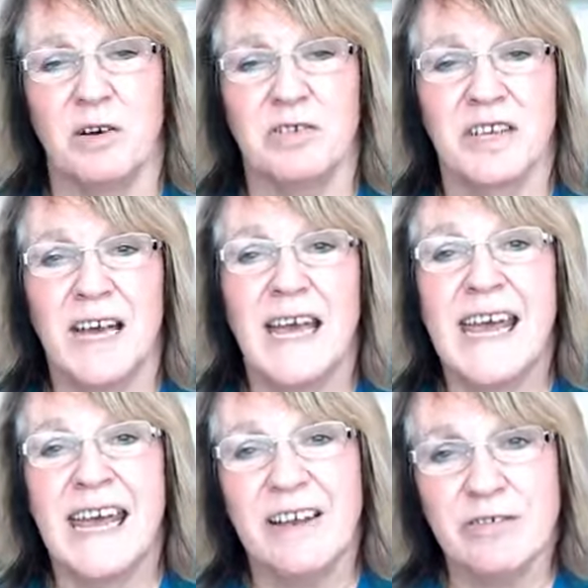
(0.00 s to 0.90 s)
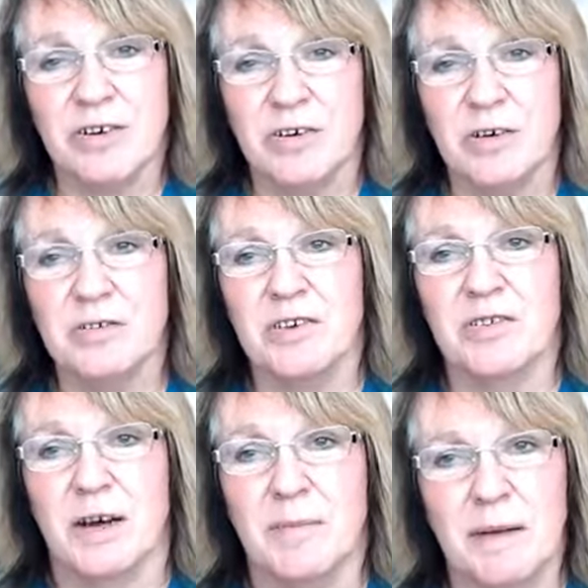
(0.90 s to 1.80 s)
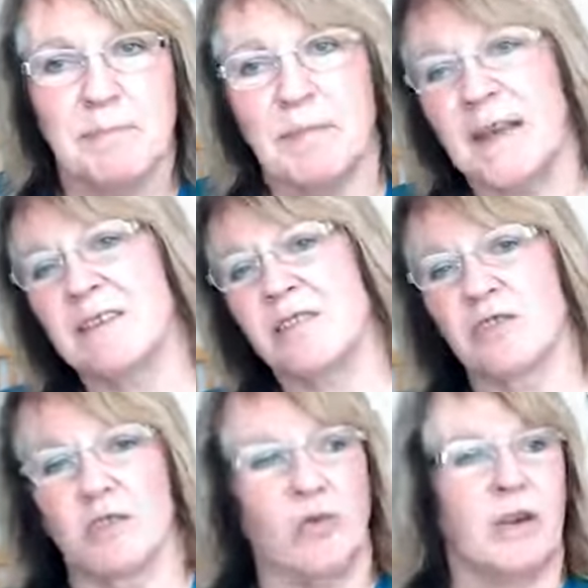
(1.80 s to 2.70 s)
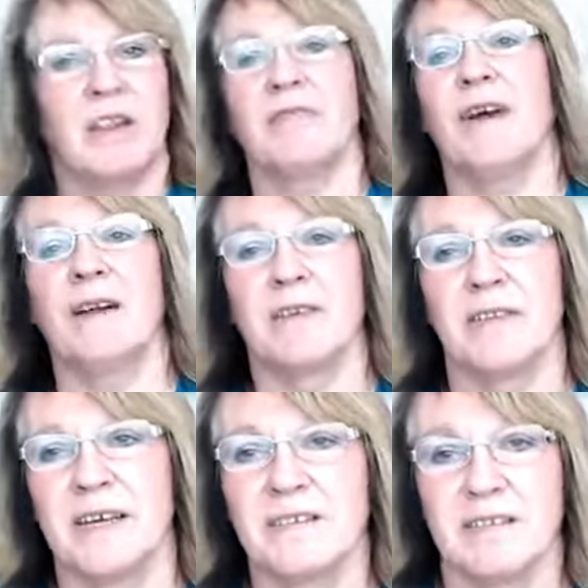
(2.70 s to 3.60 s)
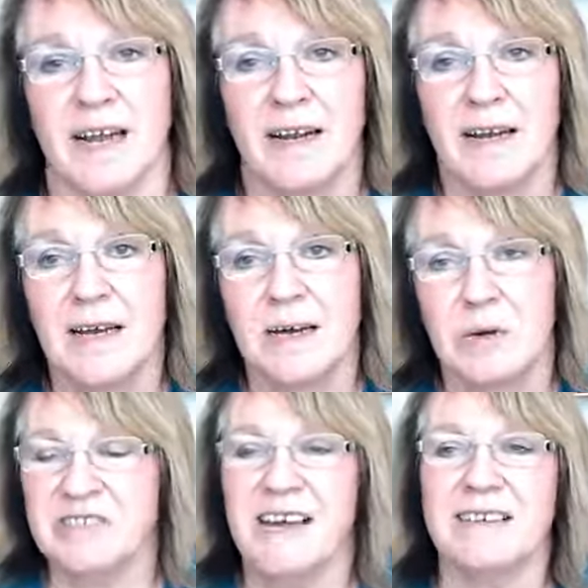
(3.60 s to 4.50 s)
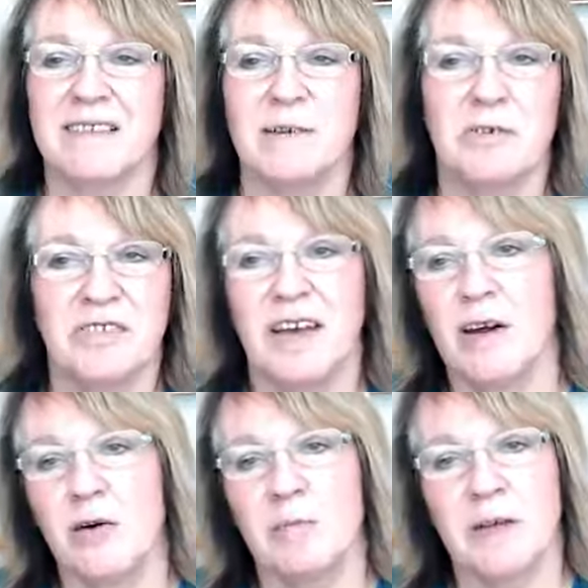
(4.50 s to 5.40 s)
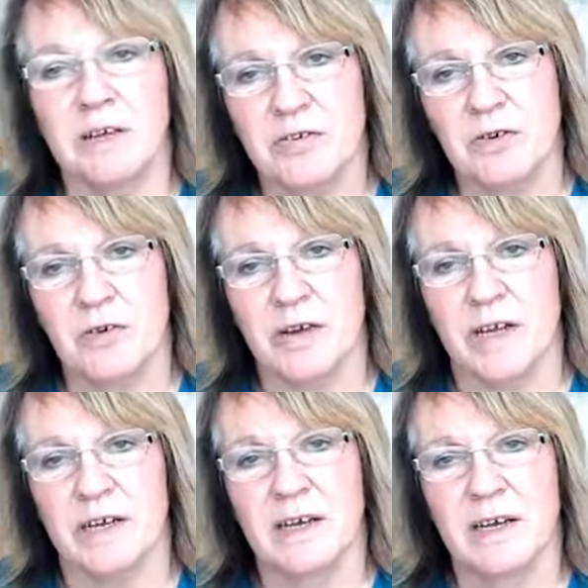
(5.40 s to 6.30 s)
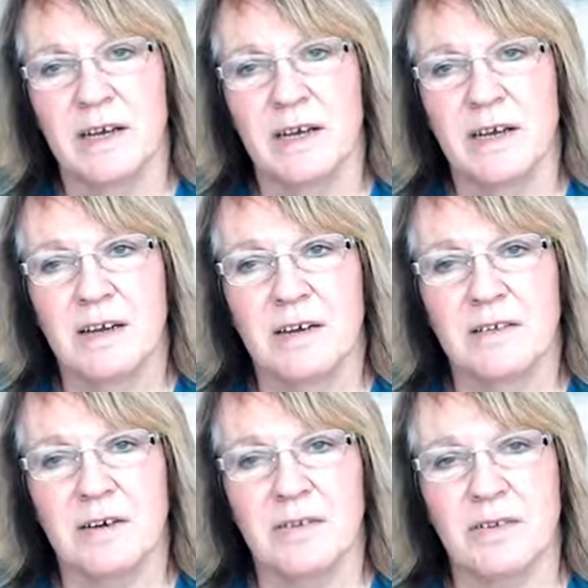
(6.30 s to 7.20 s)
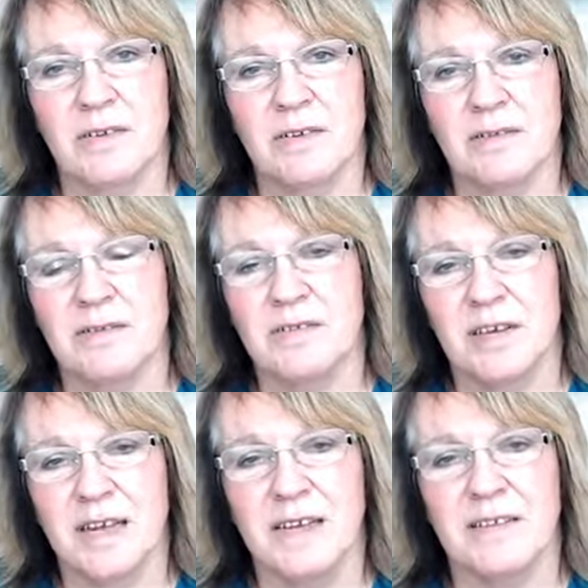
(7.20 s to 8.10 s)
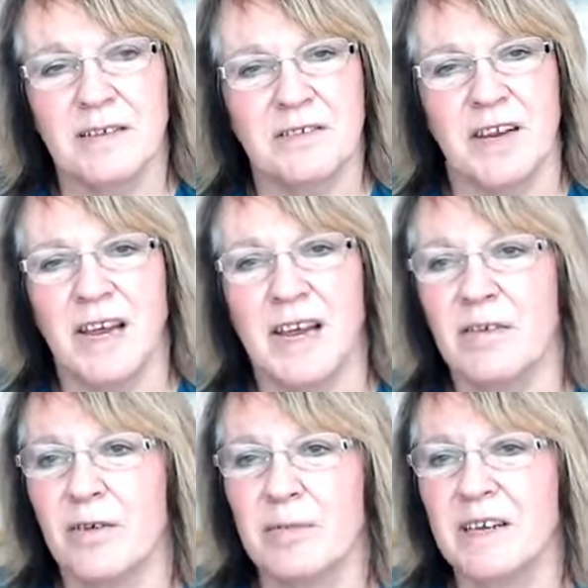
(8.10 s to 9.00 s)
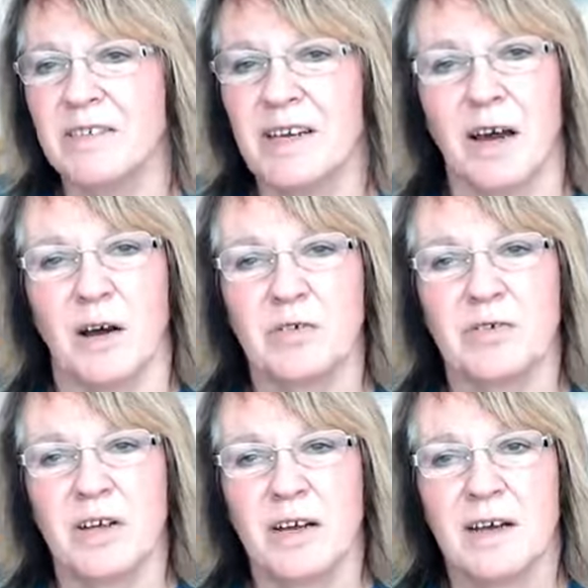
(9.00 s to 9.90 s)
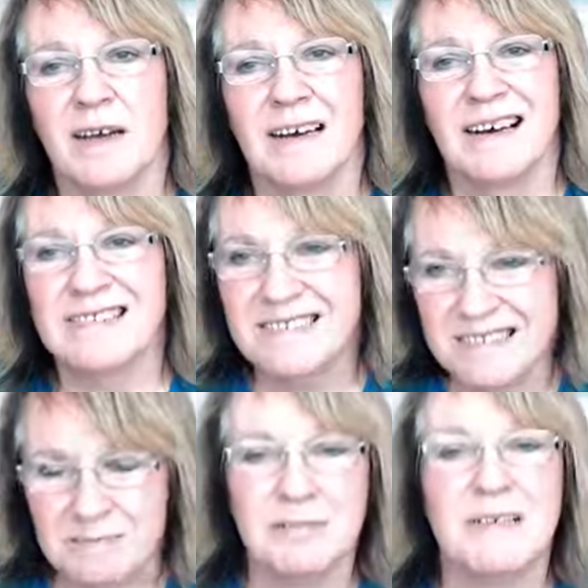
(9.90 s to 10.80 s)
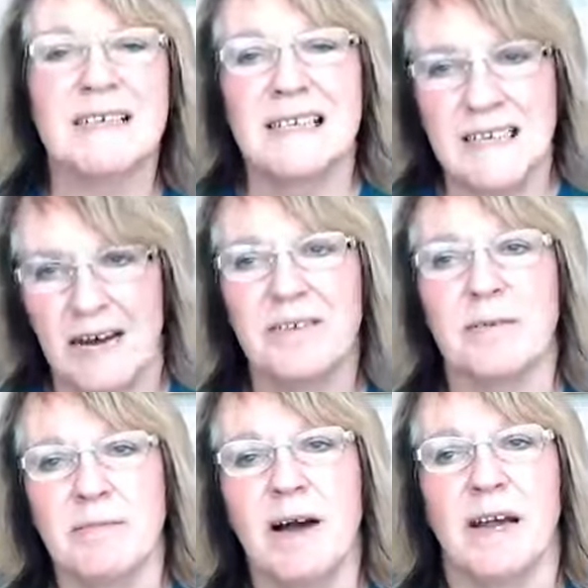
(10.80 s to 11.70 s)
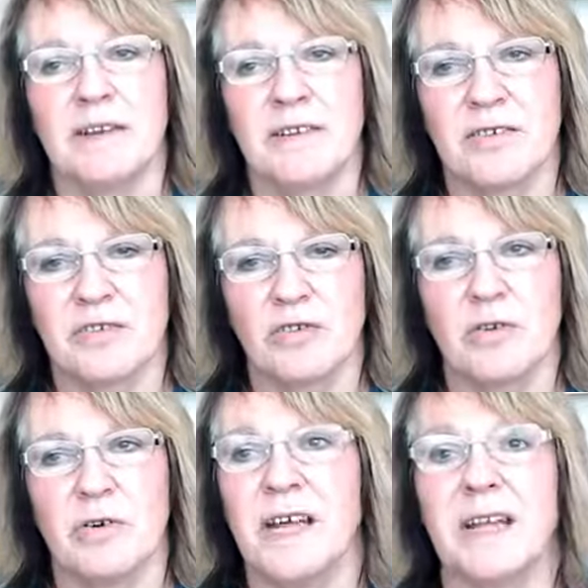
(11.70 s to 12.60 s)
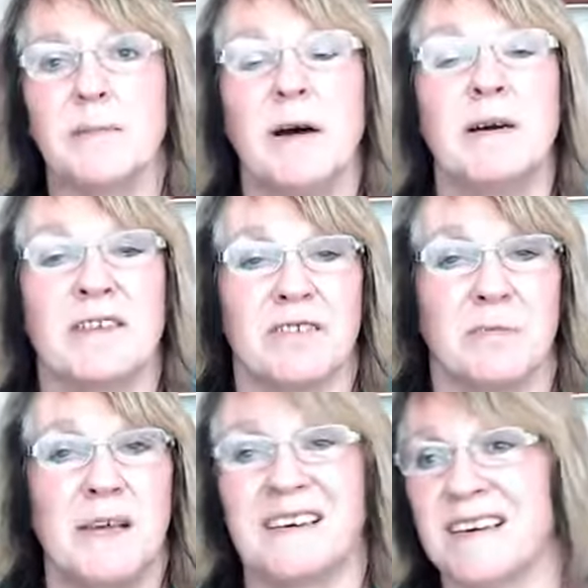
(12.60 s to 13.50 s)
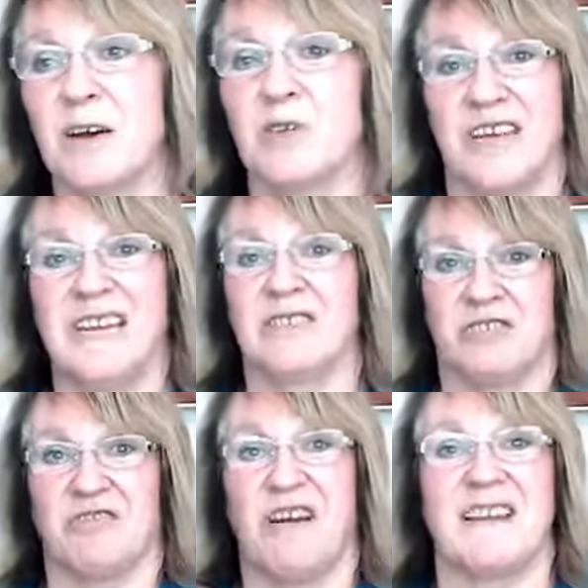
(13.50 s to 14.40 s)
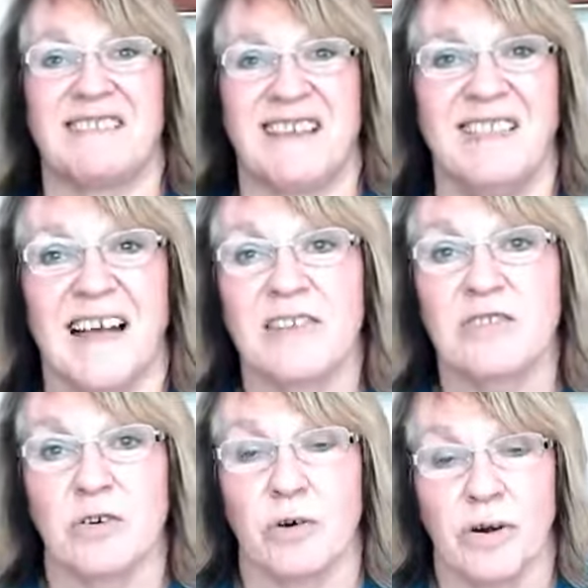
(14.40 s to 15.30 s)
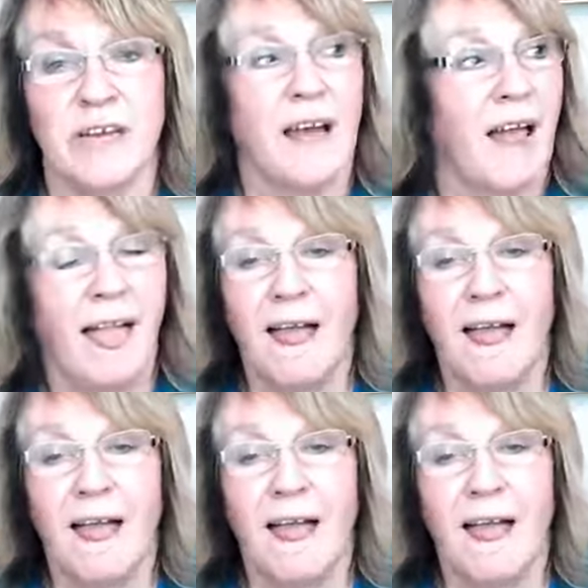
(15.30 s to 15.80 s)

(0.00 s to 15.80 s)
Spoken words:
host introduces them and picks a story they found on the internet, which actually was their opening story. So suddenly the chair or the meeting host has completely undermined the story. Now, the moment the speaker goes into trying to tell that story,